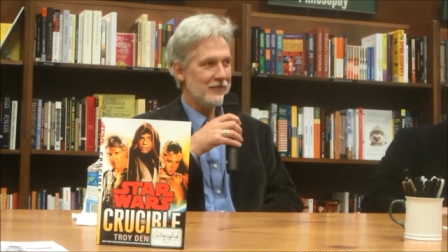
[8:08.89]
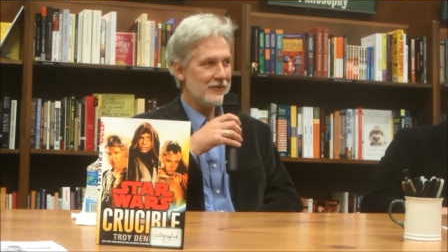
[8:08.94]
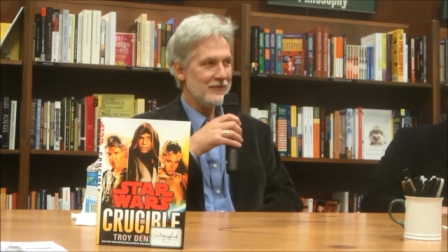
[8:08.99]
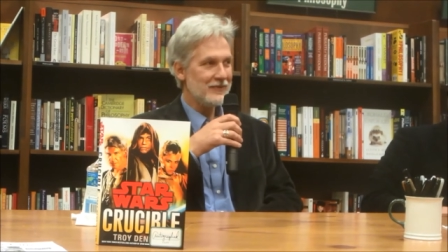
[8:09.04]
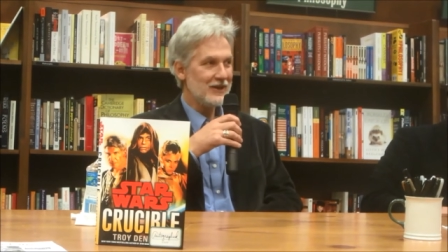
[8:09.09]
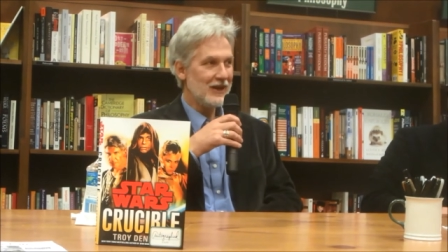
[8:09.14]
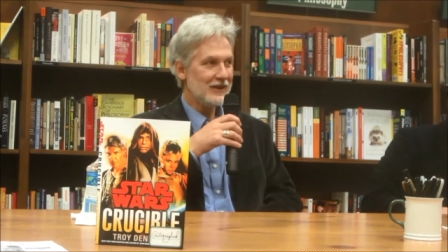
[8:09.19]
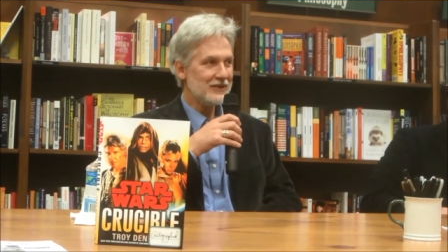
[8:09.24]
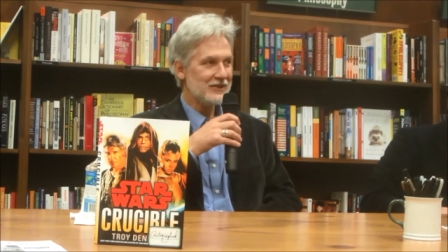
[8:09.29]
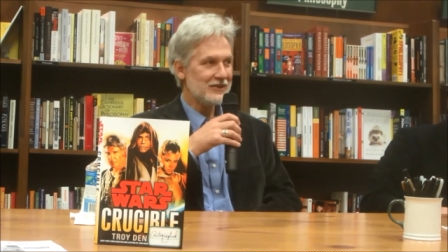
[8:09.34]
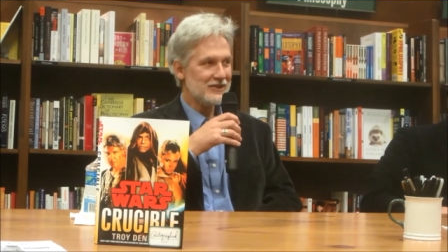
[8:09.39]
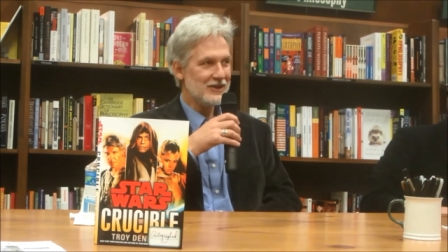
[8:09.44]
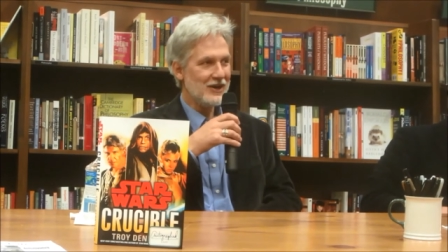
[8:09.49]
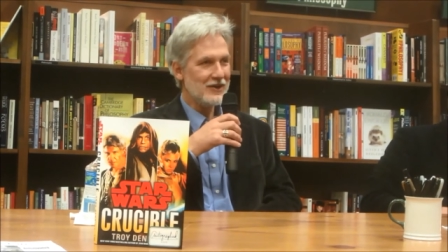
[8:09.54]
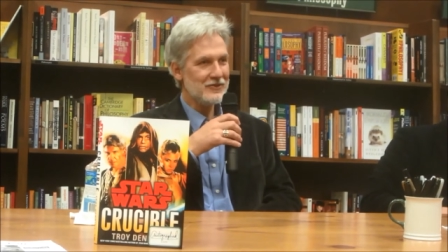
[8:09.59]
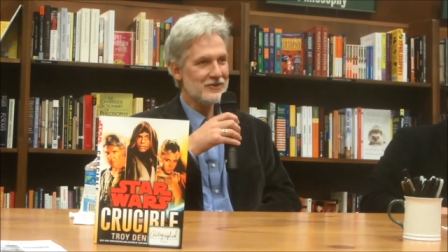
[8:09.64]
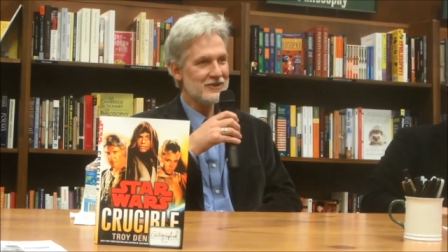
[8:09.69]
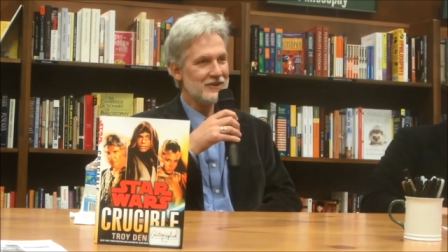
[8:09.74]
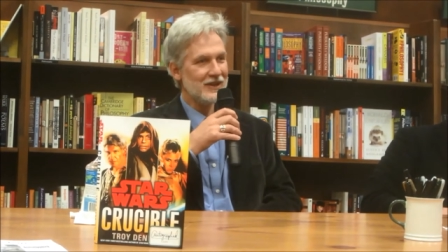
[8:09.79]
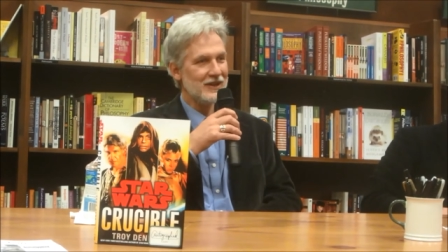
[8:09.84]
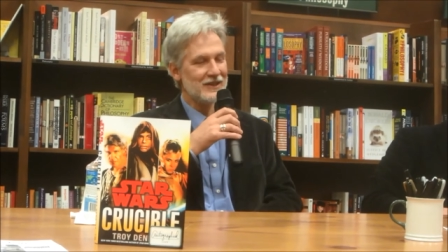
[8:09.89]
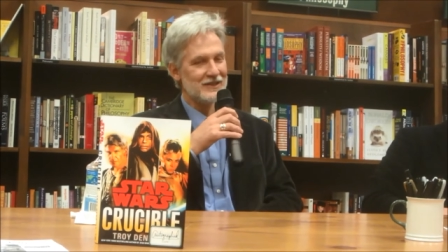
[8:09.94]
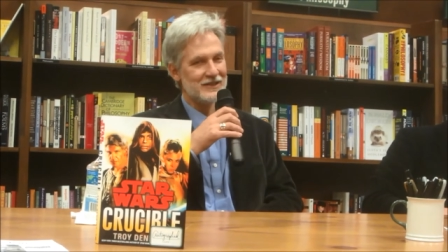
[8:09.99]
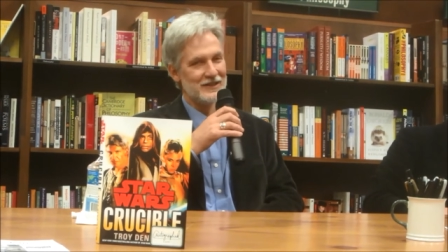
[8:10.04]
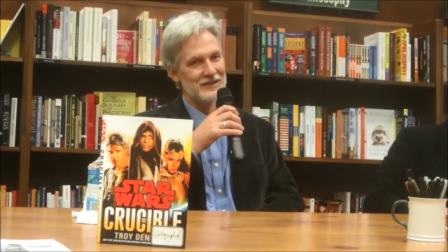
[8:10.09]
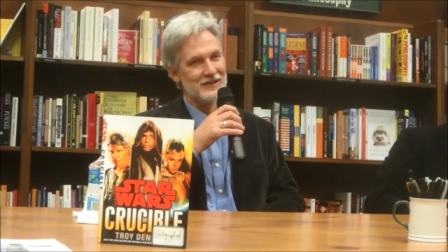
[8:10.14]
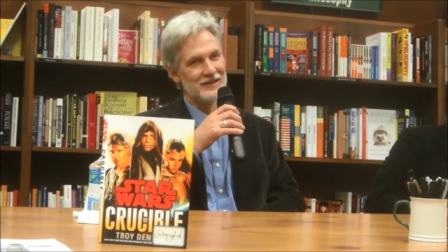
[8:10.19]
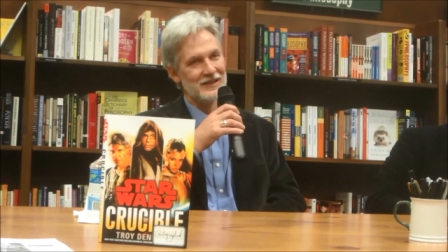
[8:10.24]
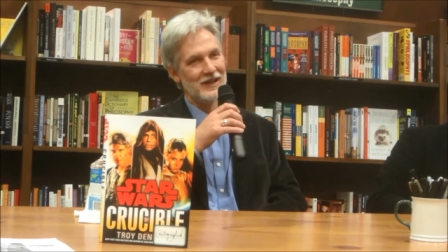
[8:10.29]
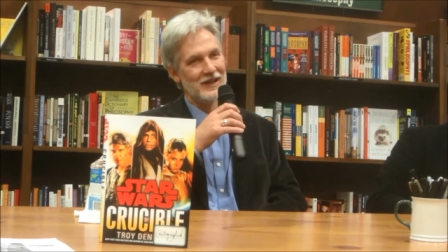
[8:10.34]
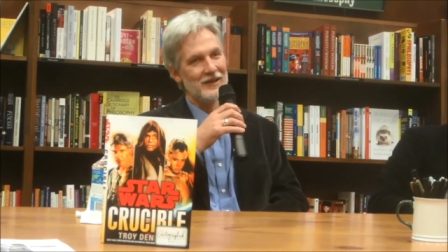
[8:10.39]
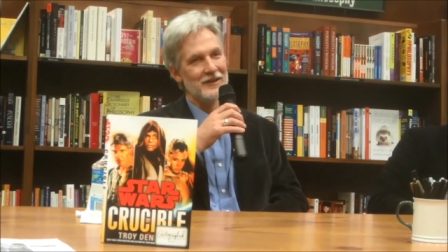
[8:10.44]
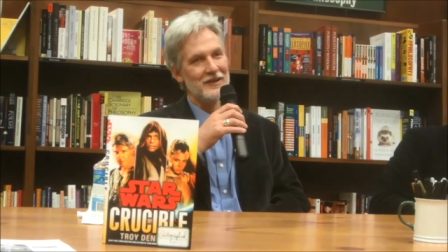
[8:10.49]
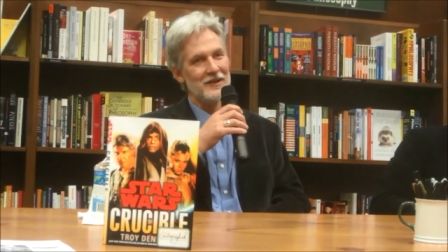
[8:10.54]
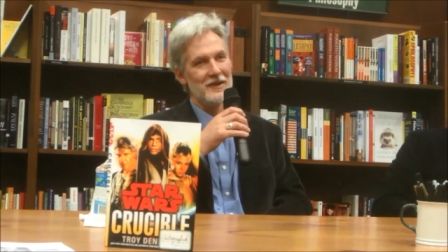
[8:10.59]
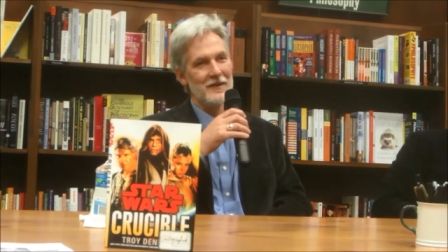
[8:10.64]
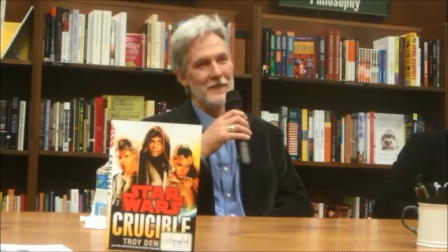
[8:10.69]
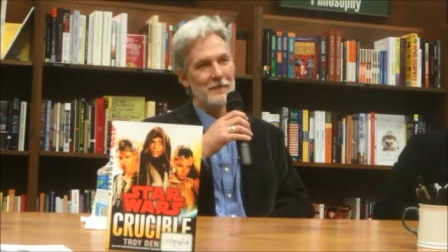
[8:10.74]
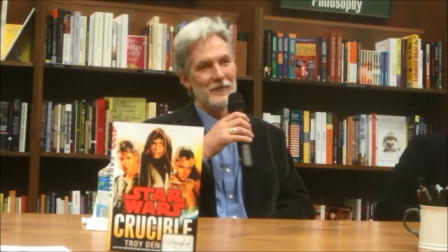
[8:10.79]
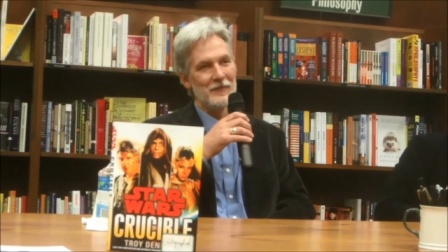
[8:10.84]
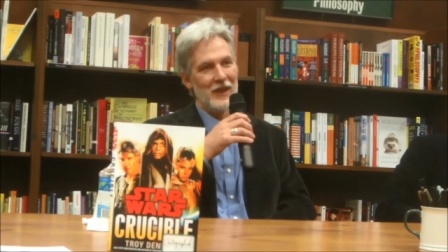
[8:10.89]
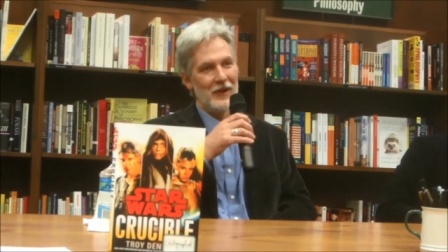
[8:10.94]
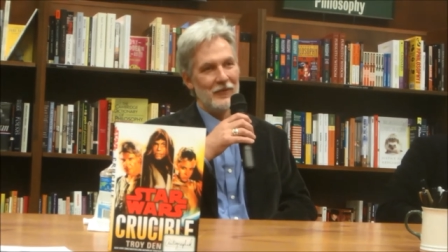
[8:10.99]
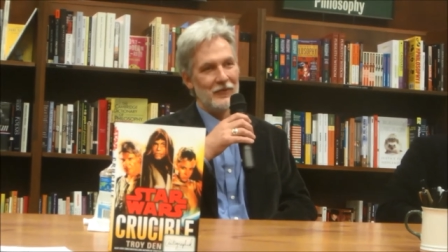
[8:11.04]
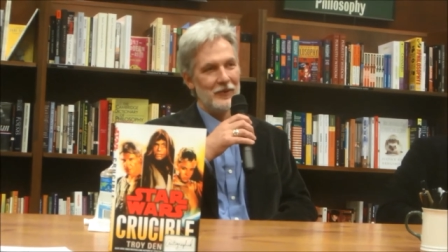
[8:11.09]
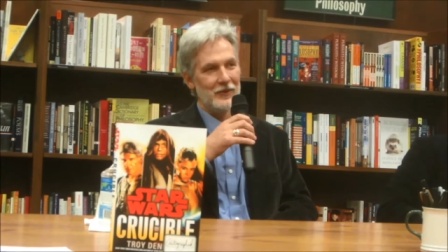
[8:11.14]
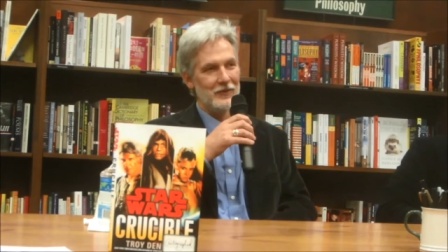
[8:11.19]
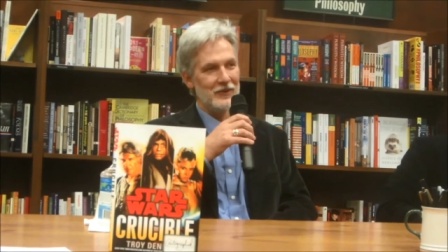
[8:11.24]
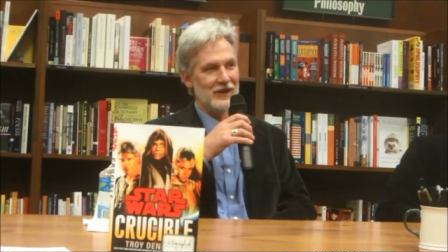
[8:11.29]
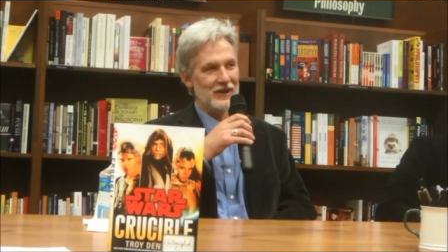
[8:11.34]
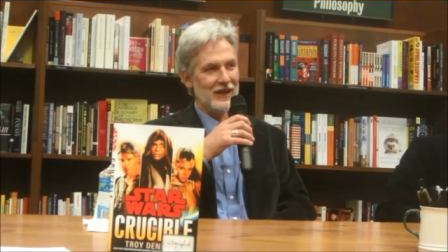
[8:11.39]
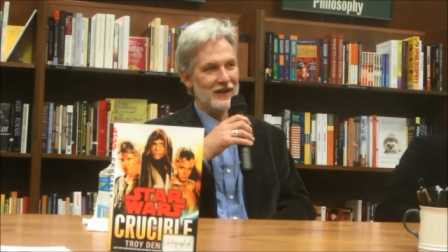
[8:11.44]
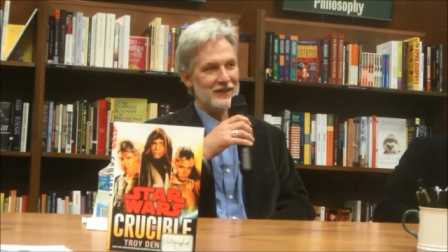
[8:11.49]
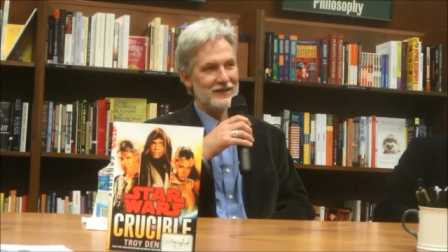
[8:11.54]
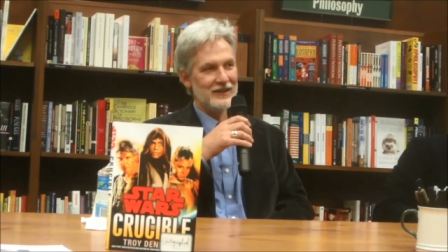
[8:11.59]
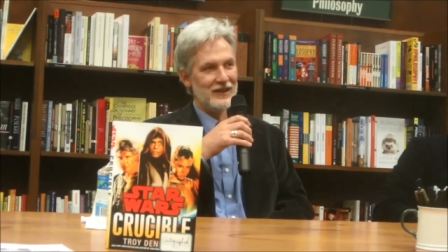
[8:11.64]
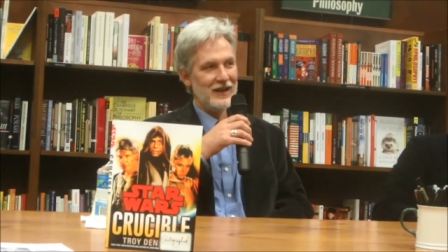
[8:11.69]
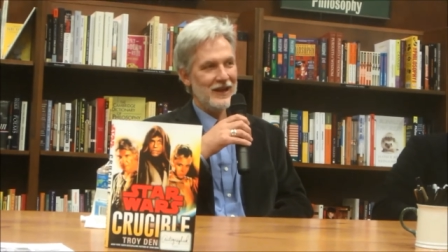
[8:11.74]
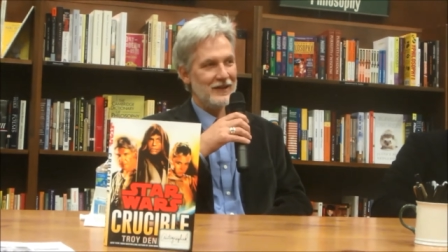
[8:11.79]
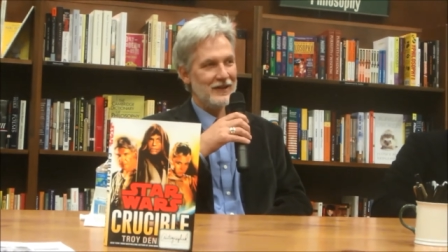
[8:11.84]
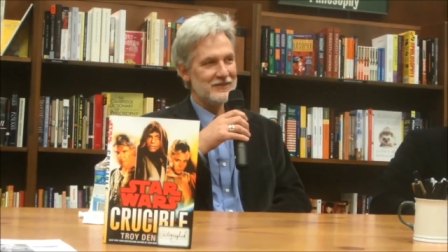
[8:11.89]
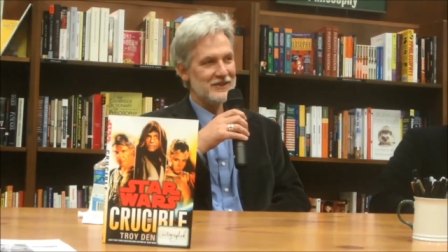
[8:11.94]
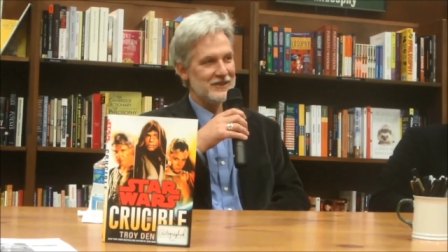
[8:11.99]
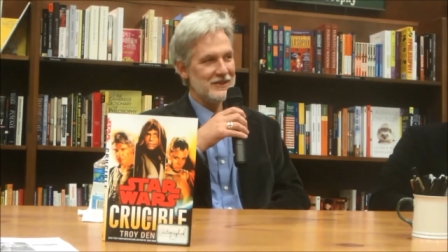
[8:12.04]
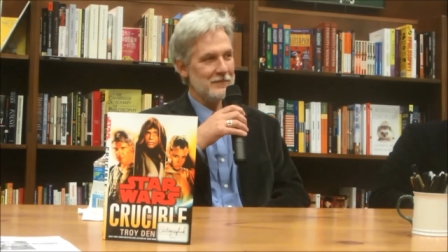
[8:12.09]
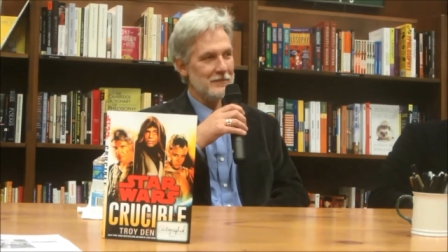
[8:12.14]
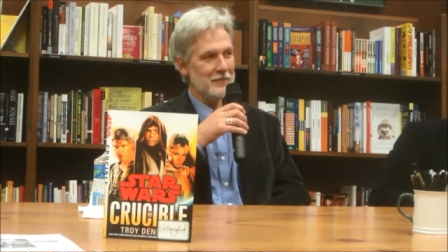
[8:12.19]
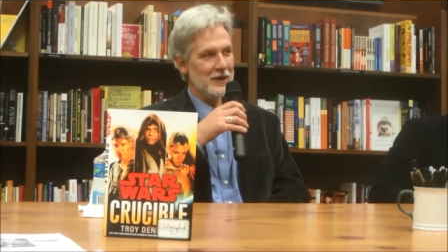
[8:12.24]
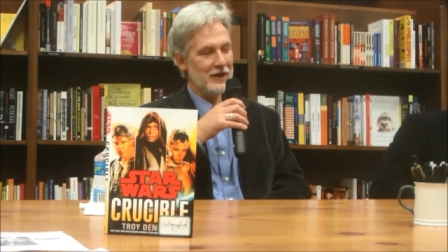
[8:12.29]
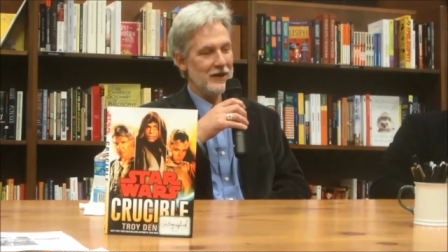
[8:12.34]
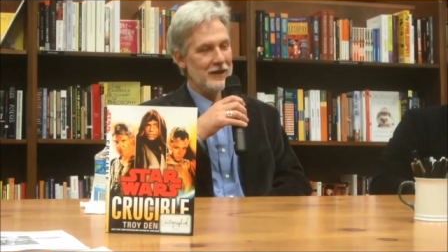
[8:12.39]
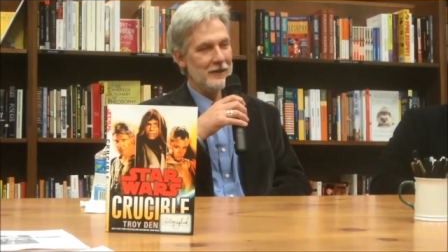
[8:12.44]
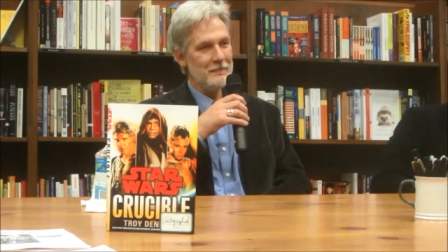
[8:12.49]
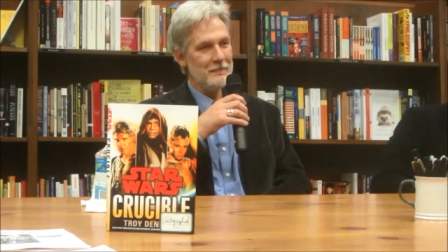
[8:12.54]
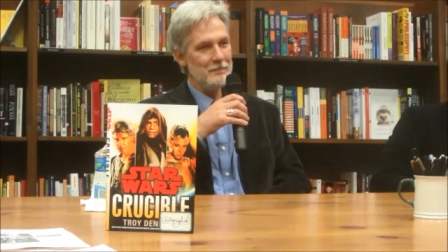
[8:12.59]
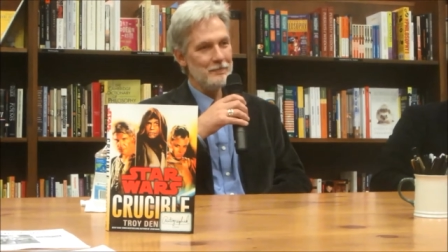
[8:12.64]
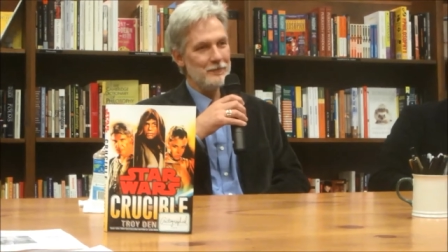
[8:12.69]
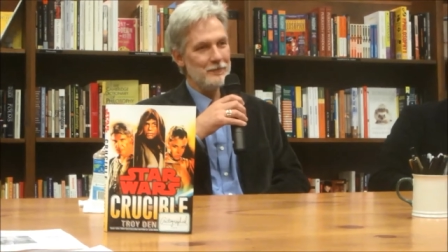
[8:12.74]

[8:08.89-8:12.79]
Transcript: We've got the Star Wars license and we would like to have somebody